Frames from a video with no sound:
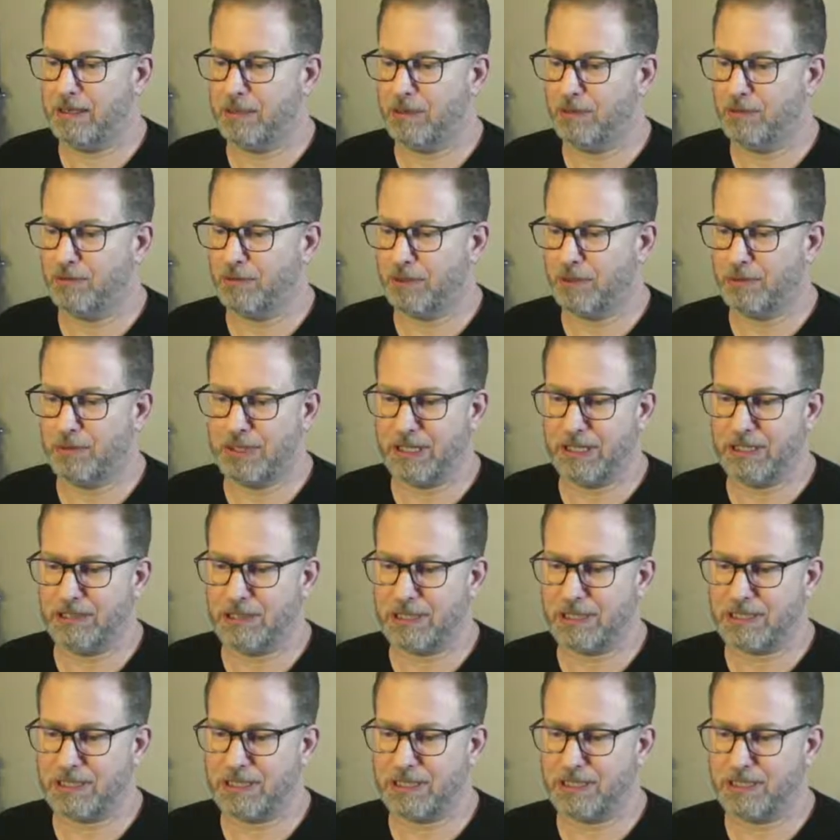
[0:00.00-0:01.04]
hopefully we'll get
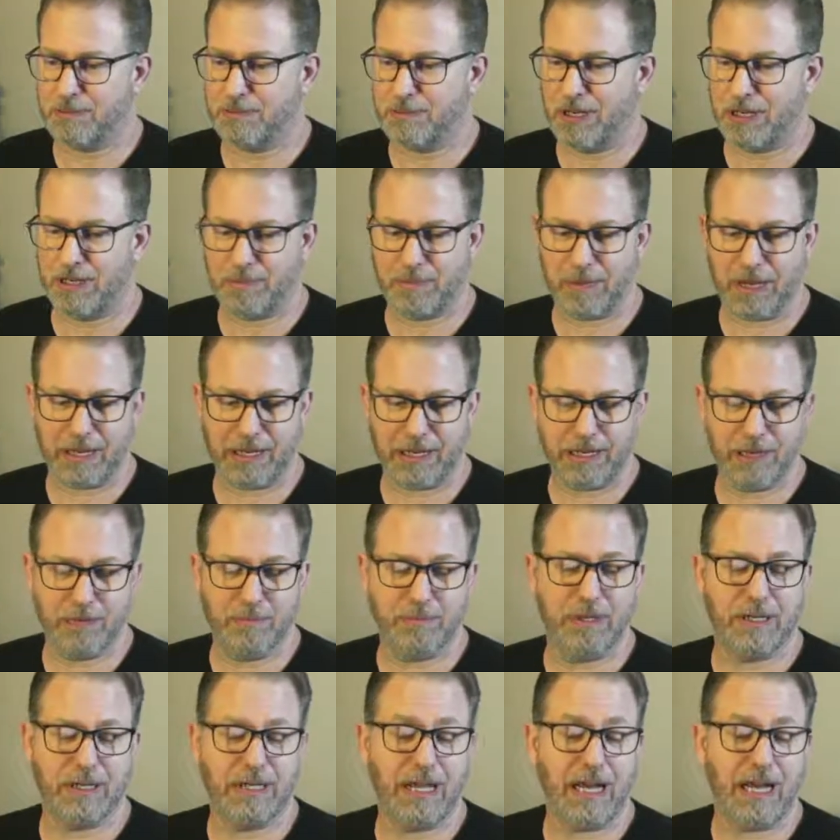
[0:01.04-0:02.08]
Justin's mic back here.
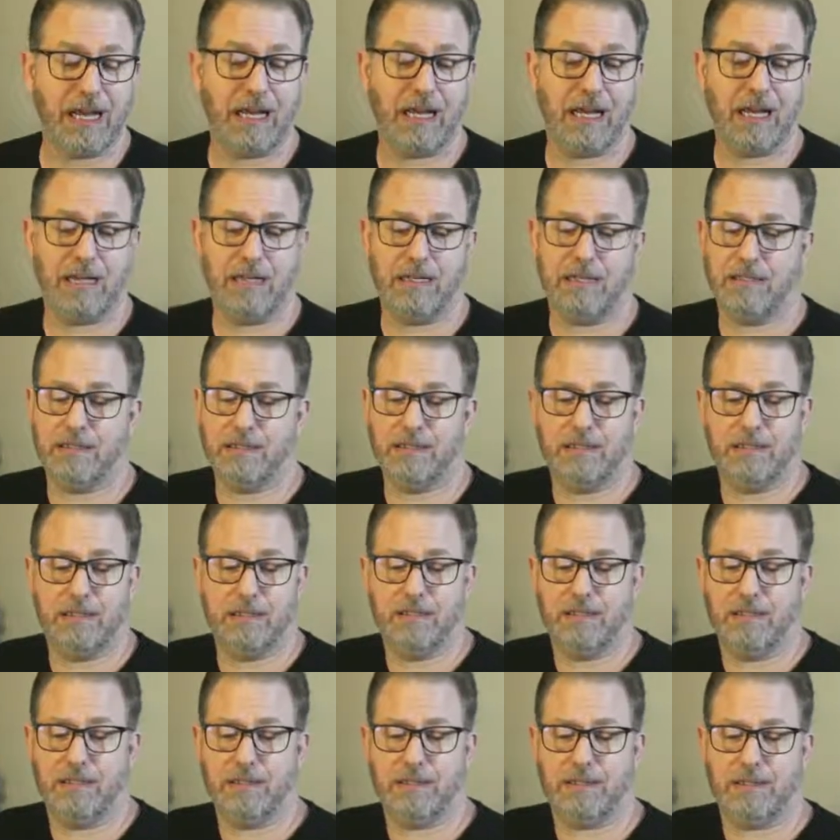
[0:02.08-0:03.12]
But yeah,
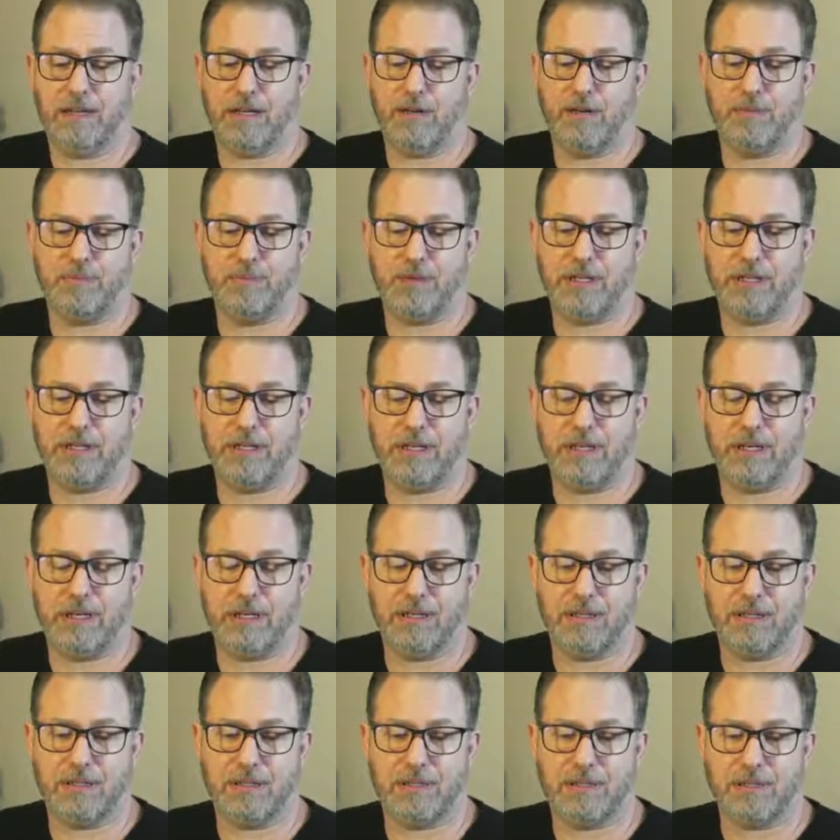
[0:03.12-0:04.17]
that would be
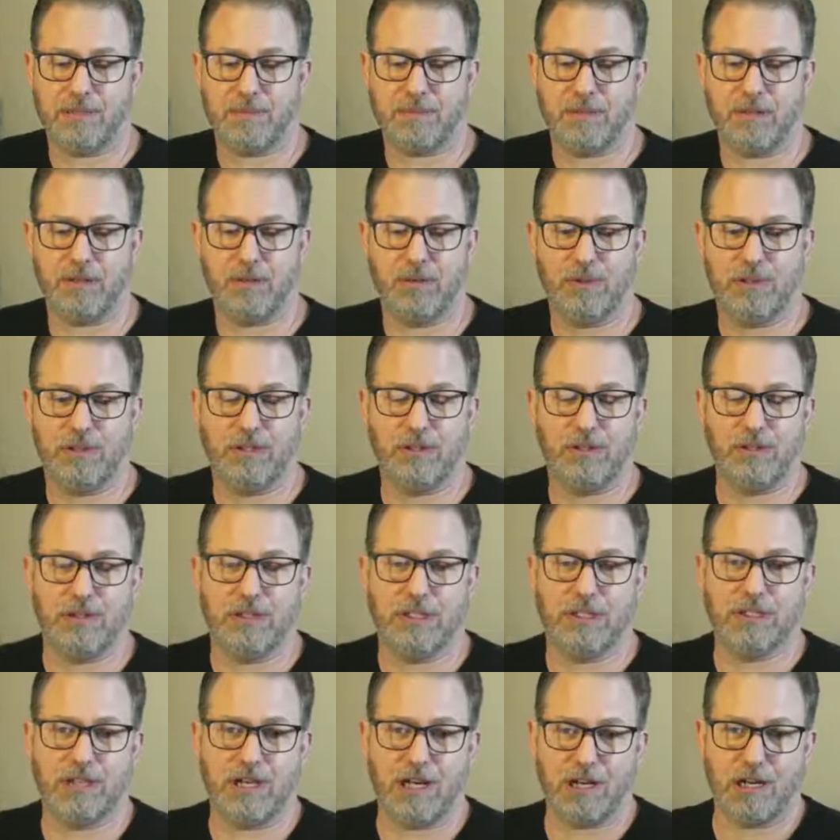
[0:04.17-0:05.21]
something really
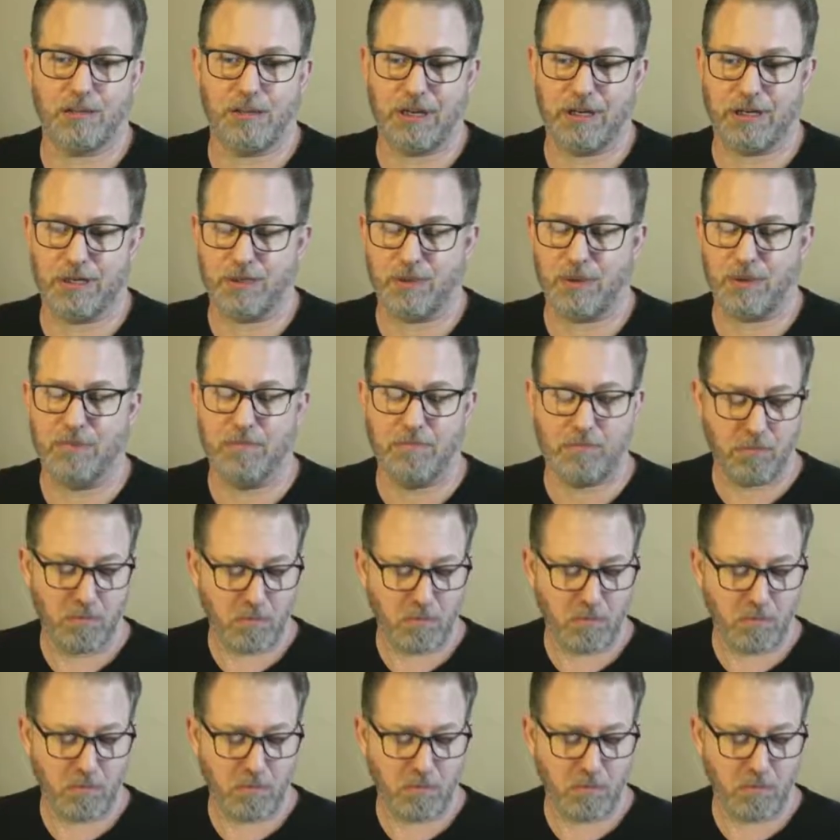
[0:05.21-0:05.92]
cool to talk about as well.